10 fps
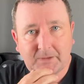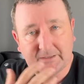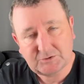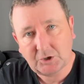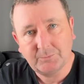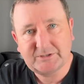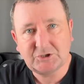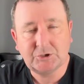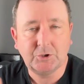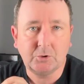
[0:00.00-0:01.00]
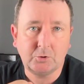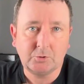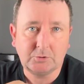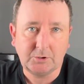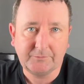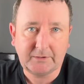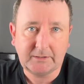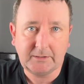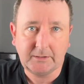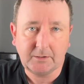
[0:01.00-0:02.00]
It's a competition that all of
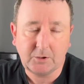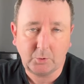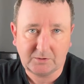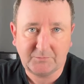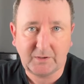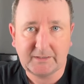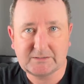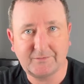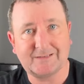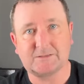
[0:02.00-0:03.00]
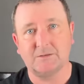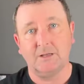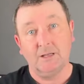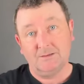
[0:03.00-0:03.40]
the qualifiers have had to,